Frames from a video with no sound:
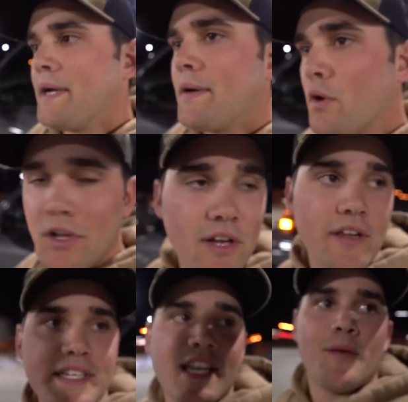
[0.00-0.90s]
Well,
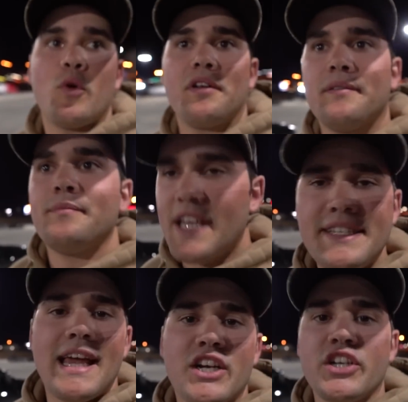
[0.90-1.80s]
clearly it's not morning.
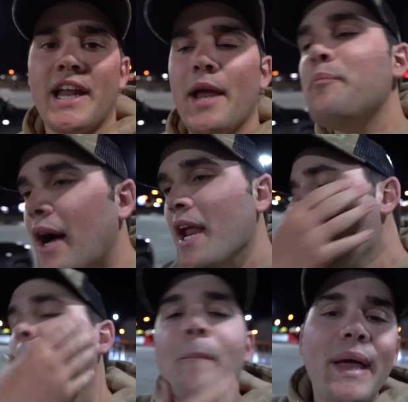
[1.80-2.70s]
It's actually night, but
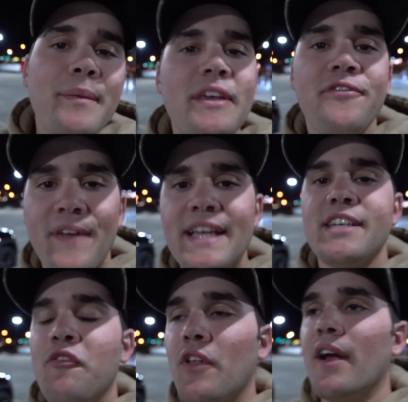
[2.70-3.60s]
baby
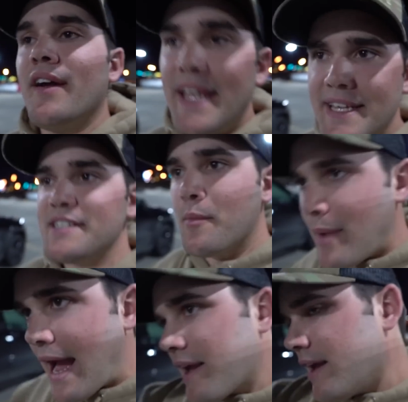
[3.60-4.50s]
face Flair is
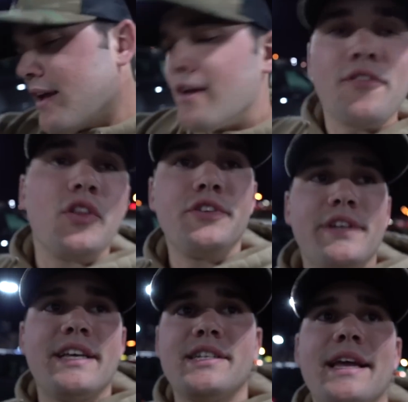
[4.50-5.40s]
back. For those of
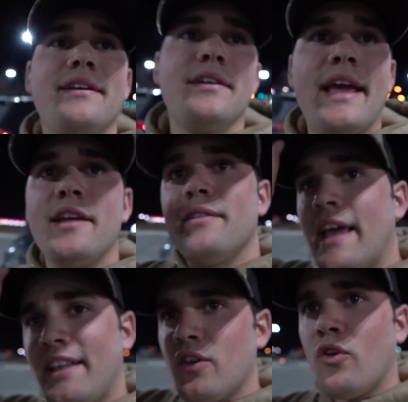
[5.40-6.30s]
you guys that hate,
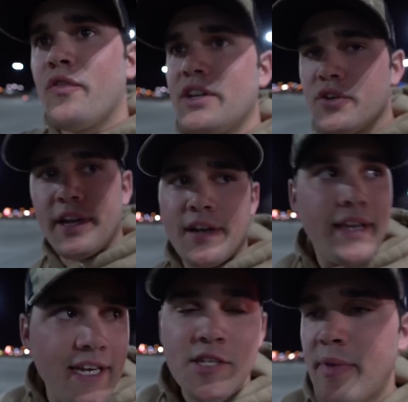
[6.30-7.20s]
hate the old facial hair,
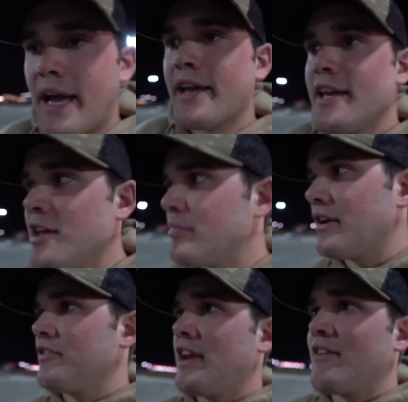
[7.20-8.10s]
it is back and
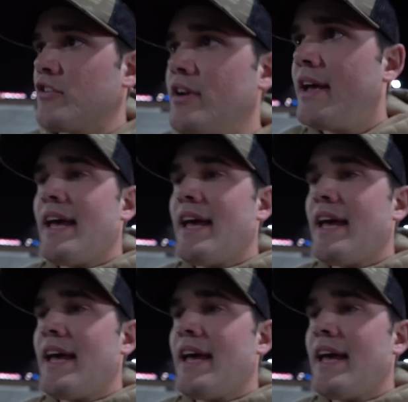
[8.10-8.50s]
better than ever.